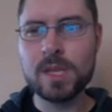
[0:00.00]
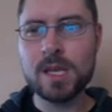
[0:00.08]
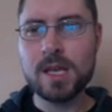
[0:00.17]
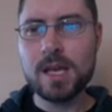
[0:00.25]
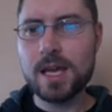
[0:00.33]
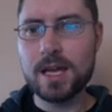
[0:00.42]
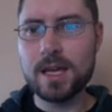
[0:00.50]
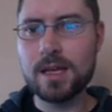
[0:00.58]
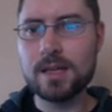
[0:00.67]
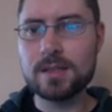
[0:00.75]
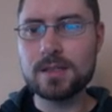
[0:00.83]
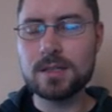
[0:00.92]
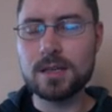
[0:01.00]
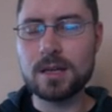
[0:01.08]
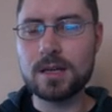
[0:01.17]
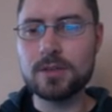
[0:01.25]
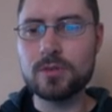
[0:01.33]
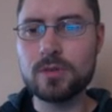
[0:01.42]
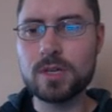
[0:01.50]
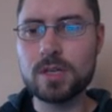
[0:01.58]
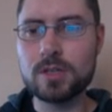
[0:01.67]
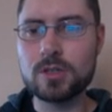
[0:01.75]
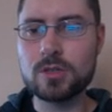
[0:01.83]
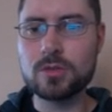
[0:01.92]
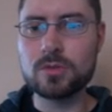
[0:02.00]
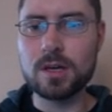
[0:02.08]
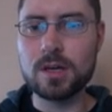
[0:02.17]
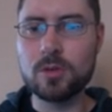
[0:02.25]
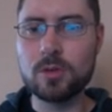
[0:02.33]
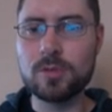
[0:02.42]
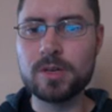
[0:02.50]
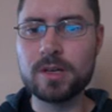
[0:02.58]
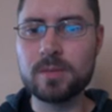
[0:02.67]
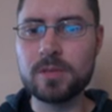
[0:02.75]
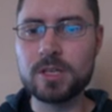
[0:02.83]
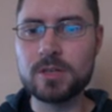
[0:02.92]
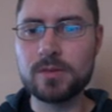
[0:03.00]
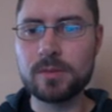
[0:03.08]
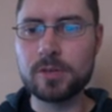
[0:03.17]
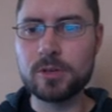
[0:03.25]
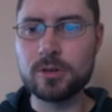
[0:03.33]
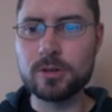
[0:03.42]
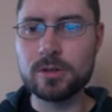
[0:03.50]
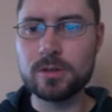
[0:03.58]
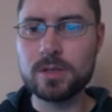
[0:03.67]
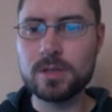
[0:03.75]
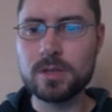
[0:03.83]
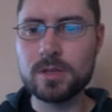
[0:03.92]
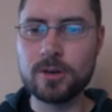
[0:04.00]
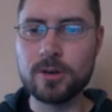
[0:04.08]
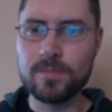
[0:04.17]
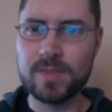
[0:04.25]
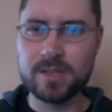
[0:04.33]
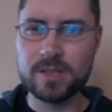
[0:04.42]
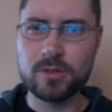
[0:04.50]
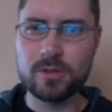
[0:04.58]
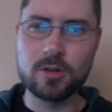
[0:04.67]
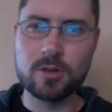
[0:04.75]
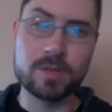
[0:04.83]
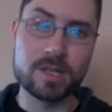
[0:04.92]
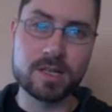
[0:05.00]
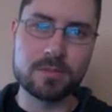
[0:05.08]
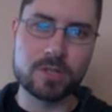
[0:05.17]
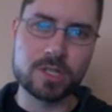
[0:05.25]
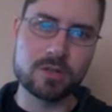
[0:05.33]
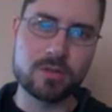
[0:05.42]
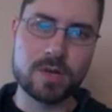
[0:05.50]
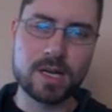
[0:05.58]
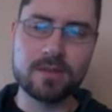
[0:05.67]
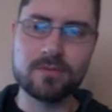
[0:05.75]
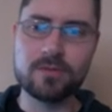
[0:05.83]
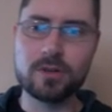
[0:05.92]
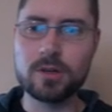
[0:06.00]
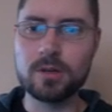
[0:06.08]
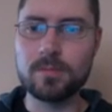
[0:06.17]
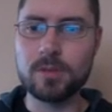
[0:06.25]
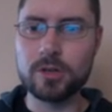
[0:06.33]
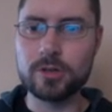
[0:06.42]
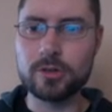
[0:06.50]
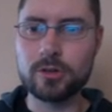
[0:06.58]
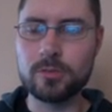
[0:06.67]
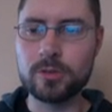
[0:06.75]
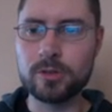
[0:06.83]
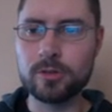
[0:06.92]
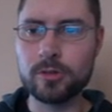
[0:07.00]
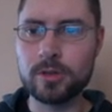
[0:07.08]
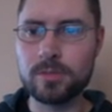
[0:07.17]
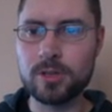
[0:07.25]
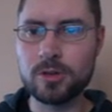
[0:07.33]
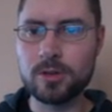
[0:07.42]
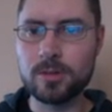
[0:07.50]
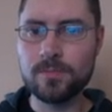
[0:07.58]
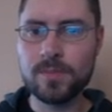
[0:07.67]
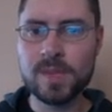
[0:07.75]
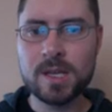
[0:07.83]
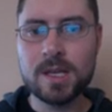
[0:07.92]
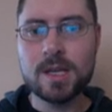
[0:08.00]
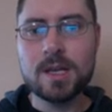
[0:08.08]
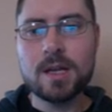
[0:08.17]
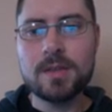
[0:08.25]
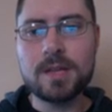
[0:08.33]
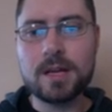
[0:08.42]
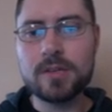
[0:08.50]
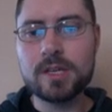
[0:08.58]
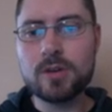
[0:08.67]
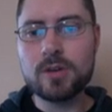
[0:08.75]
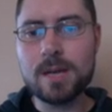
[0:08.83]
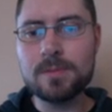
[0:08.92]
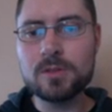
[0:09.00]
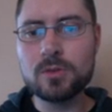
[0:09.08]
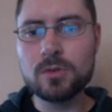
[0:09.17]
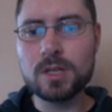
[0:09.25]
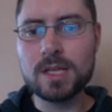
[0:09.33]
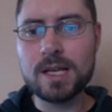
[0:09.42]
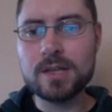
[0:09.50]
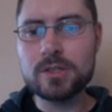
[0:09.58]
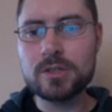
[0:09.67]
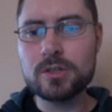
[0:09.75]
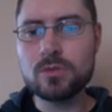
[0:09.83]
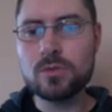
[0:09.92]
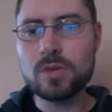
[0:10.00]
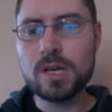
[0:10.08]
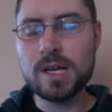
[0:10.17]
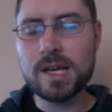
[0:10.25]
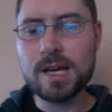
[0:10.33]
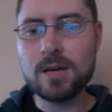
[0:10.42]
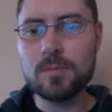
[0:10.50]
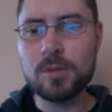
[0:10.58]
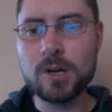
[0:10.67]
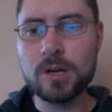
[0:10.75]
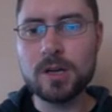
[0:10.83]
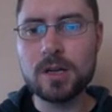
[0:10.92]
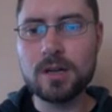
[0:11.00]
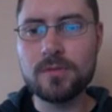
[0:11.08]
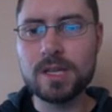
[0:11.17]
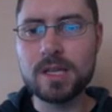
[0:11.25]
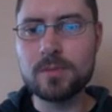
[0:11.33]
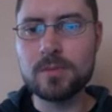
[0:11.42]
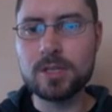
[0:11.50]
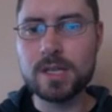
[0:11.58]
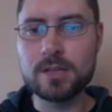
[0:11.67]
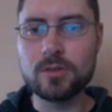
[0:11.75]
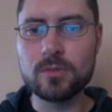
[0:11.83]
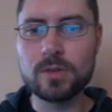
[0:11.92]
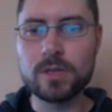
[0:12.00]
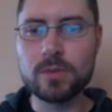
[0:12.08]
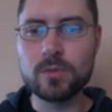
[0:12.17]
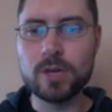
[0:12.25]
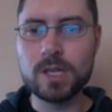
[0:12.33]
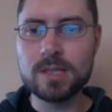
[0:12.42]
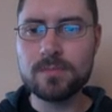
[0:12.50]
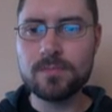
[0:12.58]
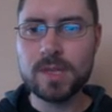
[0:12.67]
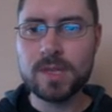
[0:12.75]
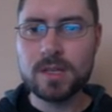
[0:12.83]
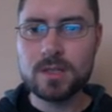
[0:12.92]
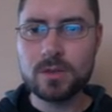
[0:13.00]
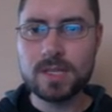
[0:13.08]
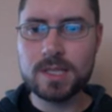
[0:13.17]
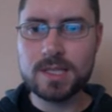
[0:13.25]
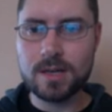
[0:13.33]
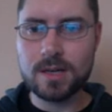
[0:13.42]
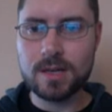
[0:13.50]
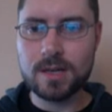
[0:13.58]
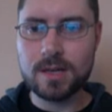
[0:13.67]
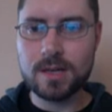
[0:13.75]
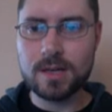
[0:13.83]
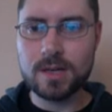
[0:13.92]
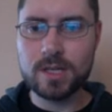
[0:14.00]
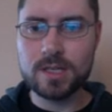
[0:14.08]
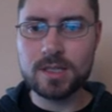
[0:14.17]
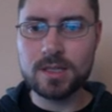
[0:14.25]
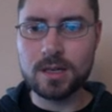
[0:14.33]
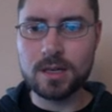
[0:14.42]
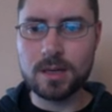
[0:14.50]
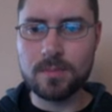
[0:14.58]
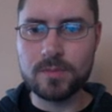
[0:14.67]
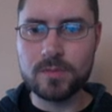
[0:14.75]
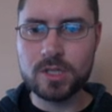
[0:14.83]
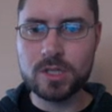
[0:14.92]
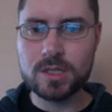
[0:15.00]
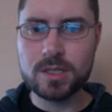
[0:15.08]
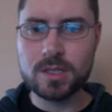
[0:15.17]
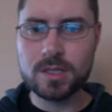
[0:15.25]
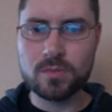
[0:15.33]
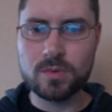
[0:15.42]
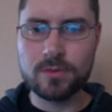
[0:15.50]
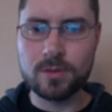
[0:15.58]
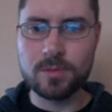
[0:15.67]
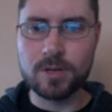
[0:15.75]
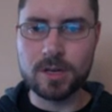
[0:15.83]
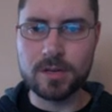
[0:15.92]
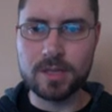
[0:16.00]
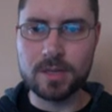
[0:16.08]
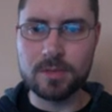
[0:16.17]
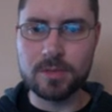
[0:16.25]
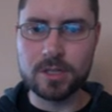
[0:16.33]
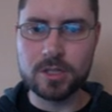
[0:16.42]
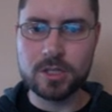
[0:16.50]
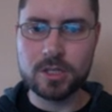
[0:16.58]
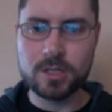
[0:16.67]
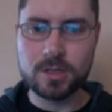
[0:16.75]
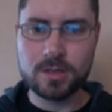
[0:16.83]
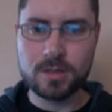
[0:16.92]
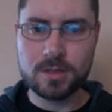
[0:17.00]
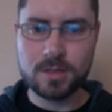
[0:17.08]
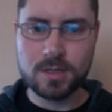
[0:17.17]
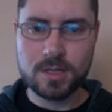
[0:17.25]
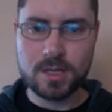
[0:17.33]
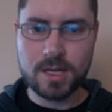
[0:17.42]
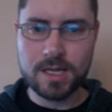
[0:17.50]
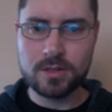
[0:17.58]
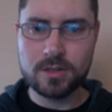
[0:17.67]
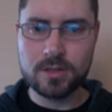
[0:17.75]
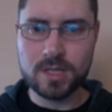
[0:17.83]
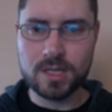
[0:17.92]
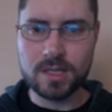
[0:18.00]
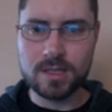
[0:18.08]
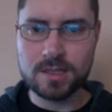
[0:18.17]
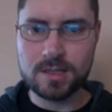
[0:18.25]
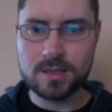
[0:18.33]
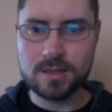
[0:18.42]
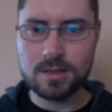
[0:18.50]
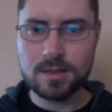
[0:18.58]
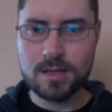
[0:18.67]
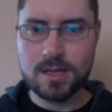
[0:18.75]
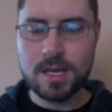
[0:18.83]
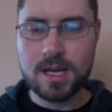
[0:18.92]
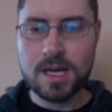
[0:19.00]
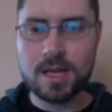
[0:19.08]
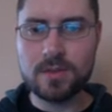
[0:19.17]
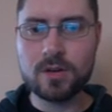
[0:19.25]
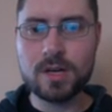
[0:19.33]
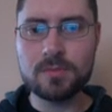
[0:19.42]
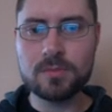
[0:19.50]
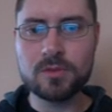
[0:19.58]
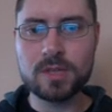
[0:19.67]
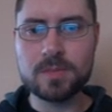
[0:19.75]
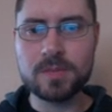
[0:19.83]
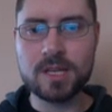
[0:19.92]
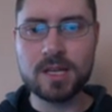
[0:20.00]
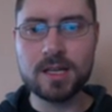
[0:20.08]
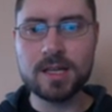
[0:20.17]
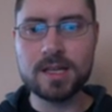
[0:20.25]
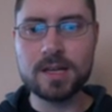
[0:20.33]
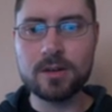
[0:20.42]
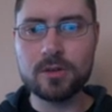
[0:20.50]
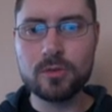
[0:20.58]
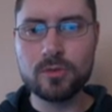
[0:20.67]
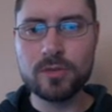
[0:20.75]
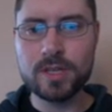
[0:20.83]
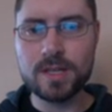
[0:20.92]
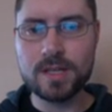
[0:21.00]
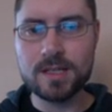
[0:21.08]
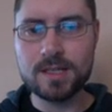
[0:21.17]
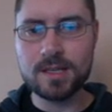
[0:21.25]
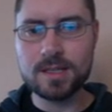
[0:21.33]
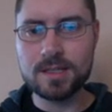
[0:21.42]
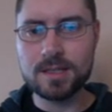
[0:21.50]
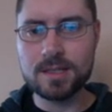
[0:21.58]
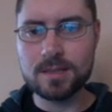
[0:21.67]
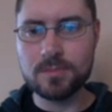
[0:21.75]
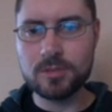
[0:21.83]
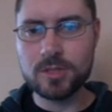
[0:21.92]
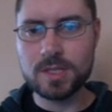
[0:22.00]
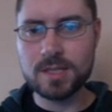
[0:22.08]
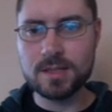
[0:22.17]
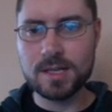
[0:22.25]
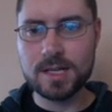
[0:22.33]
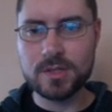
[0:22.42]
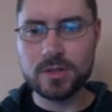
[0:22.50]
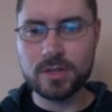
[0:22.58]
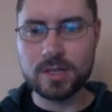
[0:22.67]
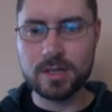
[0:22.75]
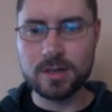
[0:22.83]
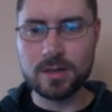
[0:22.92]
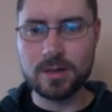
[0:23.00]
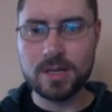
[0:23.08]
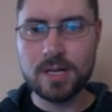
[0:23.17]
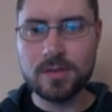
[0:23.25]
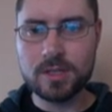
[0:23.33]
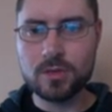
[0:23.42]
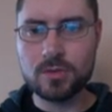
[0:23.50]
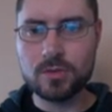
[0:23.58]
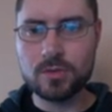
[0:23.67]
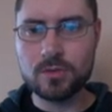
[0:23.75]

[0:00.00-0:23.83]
and you can choose open an image from your computer, and you can open an image that you have on your Chromebook or computer. Now the crop tool allows you to cut out part of an image that you don't really want. So let's say I wanted just this river part of the image. I could do this, and the crop tool lets me cut it. Now, a cool thing that it does is it puts these lines on here that shows you rule